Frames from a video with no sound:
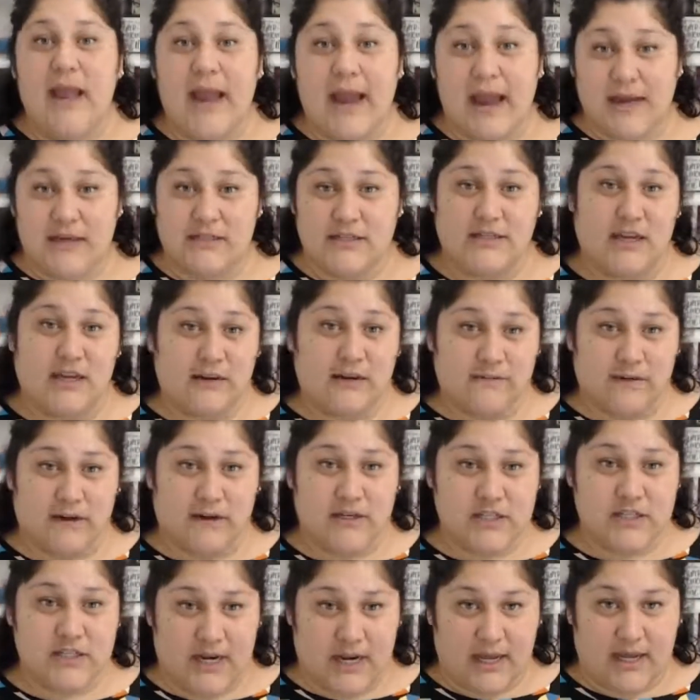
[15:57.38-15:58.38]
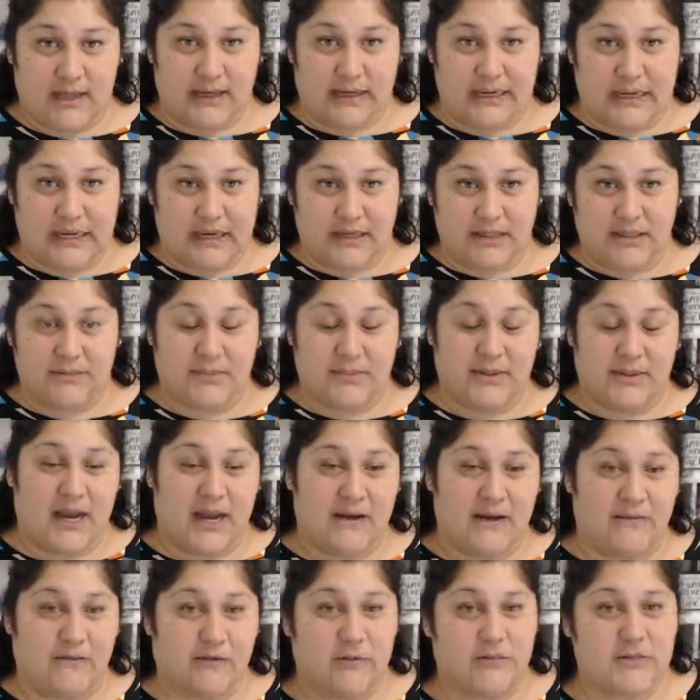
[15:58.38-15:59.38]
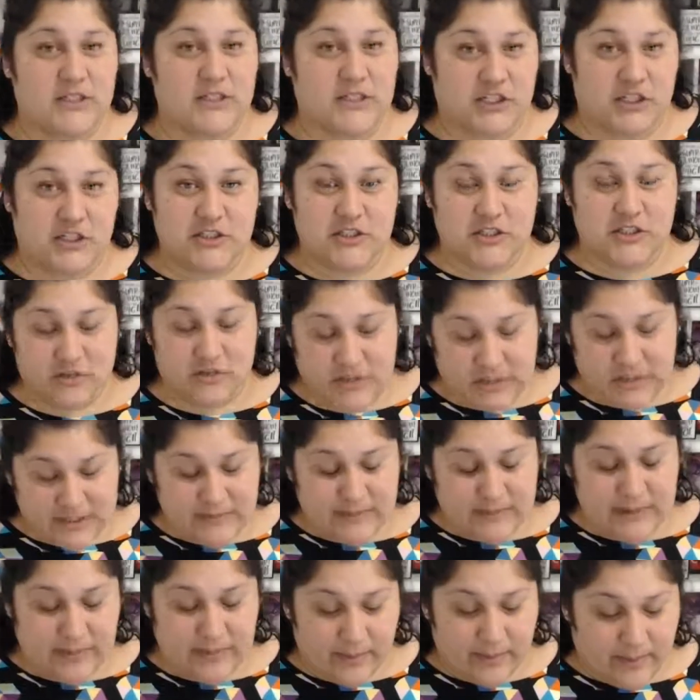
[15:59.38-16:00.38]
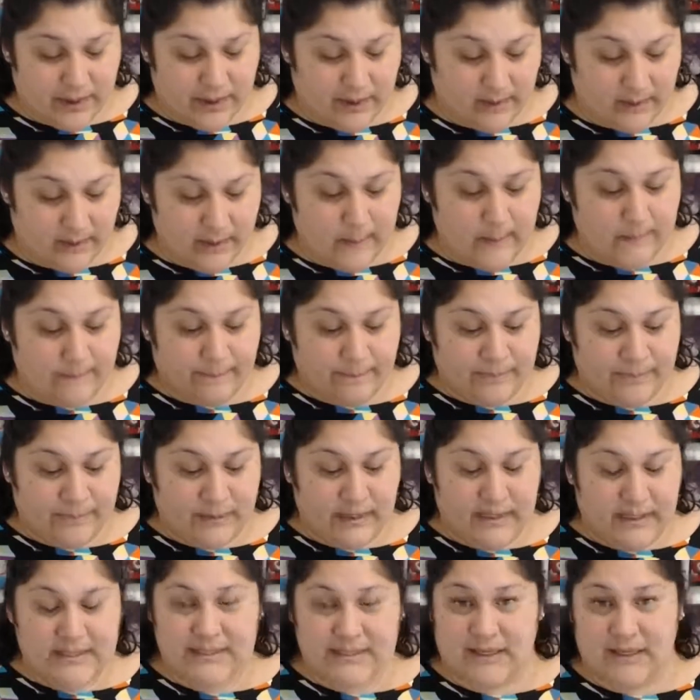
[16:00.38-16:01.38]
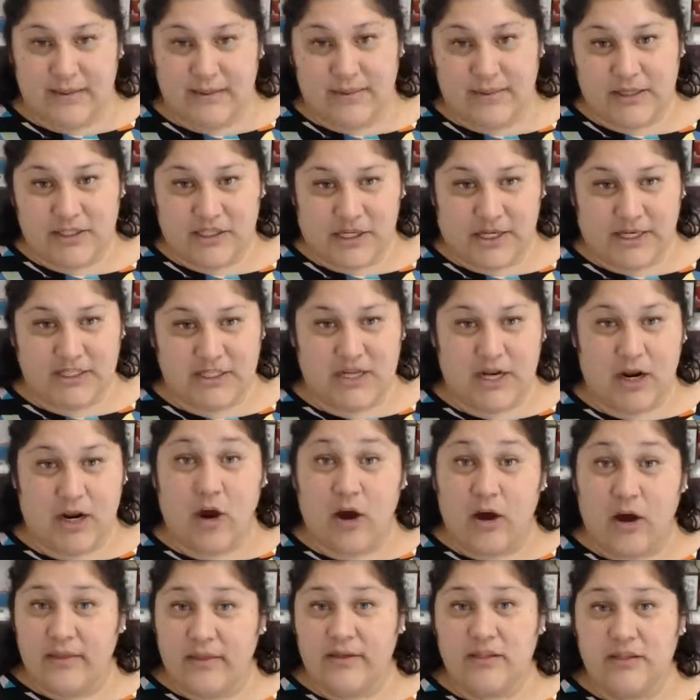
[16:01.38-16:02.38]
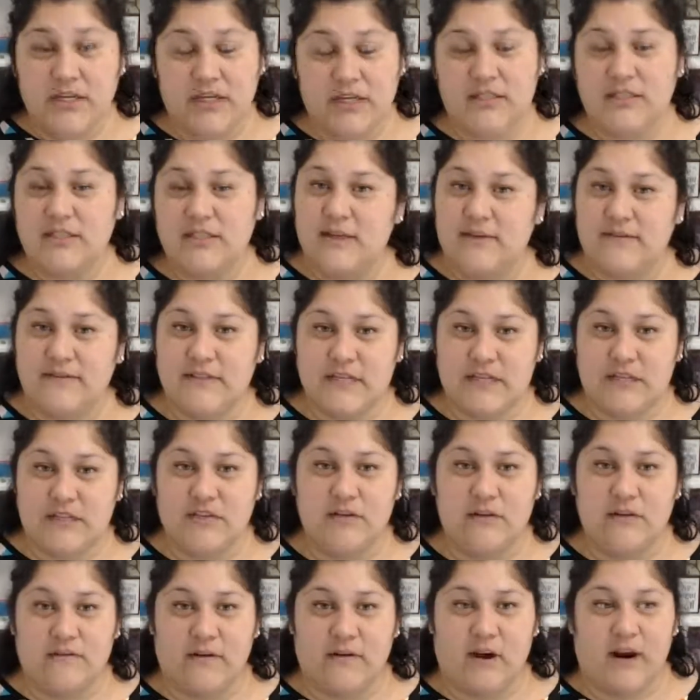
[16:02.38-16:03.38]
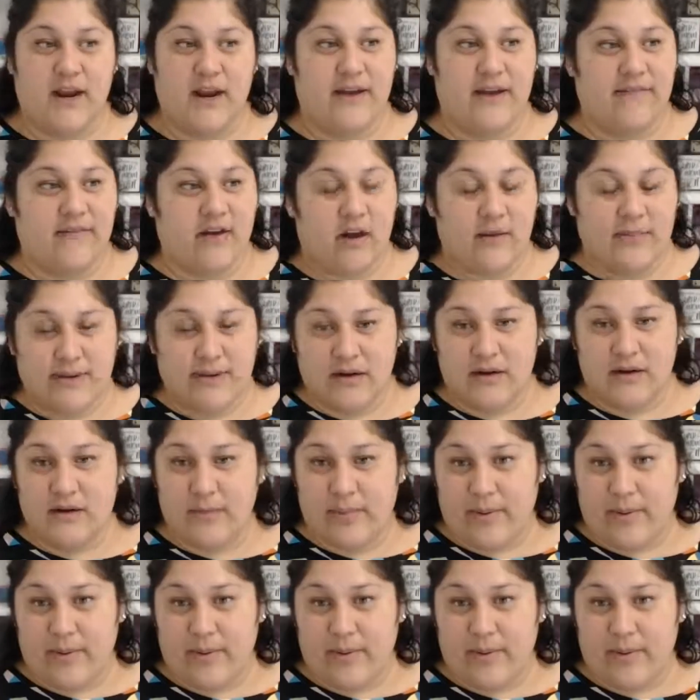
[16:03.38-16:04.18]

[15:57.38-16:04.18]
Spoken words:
hashtag functionality on the platform. So just be prepared. It's going to be changing. All the changes I've seen so far have all been in a